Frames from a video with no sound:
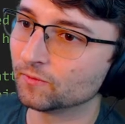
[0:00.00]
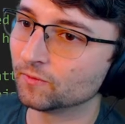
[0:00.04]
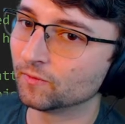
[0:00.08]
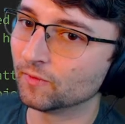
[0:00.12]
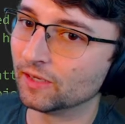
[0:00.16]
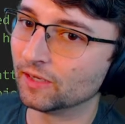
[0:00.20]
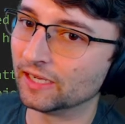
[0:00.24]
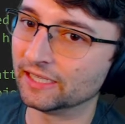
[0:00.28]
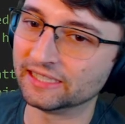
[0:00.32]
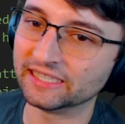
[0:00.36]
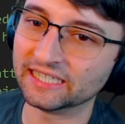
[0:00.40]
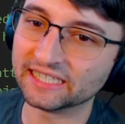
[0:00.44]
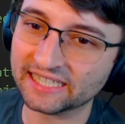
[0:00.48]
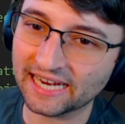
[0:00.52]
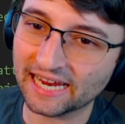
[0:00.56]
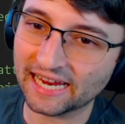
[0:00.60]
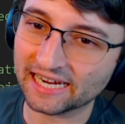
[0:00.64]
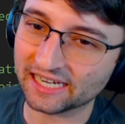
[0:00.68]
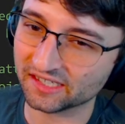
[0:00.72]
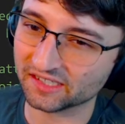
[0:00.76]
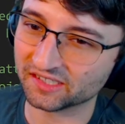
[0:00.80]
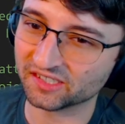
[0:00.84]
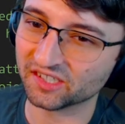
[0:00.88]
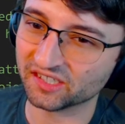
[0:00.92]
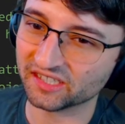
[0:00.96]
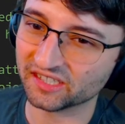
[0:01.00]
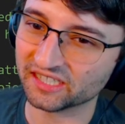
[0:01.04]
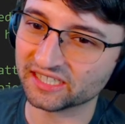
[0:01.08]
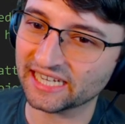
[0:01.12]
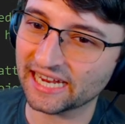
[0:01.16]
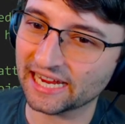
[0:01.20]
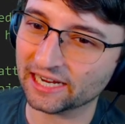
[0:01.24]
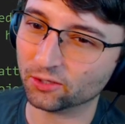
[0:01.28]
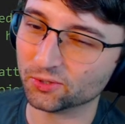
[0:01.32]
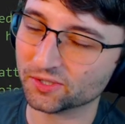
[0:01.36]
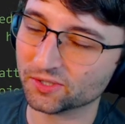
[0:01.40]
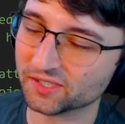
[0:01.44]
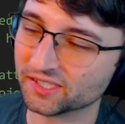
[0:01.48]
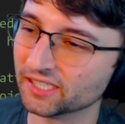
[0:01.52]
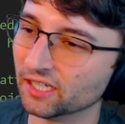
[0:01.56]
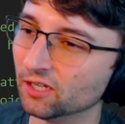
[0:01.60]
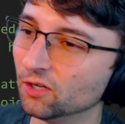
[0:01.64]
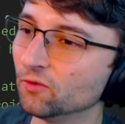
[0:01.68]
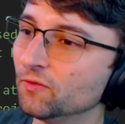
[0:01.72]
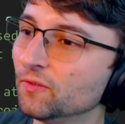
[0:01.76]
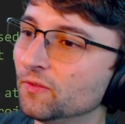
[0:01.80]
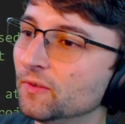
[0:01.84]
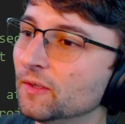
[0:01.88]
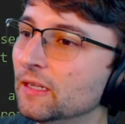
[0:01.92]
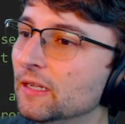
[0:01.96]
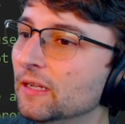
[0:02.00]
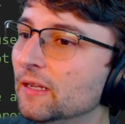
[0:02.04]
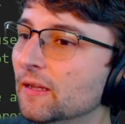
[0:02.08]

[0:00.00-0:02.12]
And the attack is just the tackle itself.